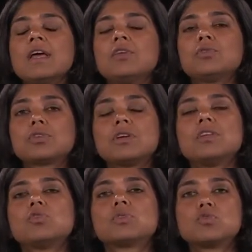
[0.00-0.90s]
You turn
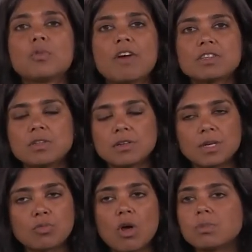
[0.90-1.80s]
into a supervised
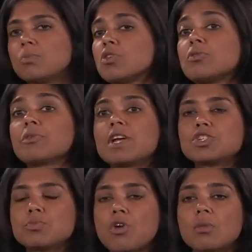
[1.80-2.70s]
learning problem or a
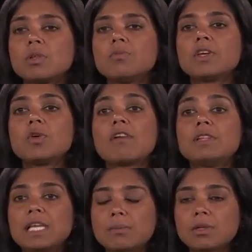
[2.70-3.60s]
regression problem where you have a
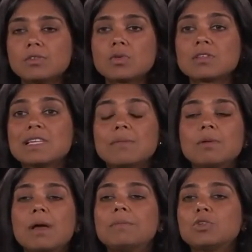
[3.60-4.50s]
label. So this label
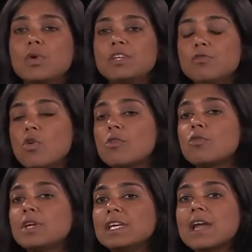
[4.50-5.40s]
might be 24 or
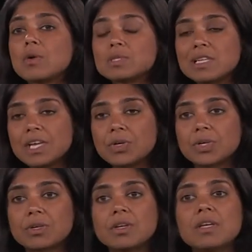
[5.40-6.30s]
48 hours
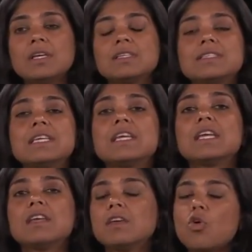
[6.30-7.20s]
later, seeing
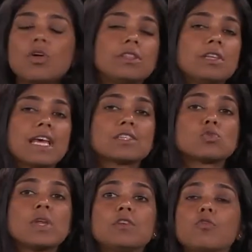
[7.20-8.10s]
in the next
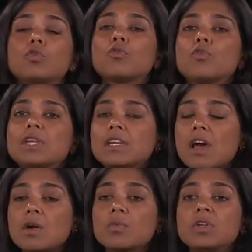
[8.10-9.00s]
24 to 48
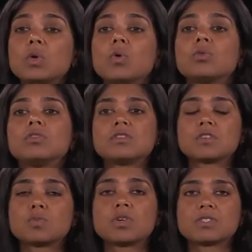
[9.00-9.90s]
hour window, does
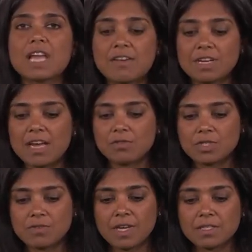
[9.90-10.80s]
this person have an
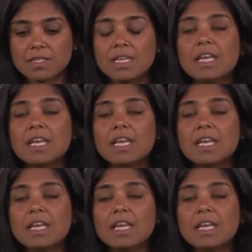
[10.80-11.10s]
adverse event?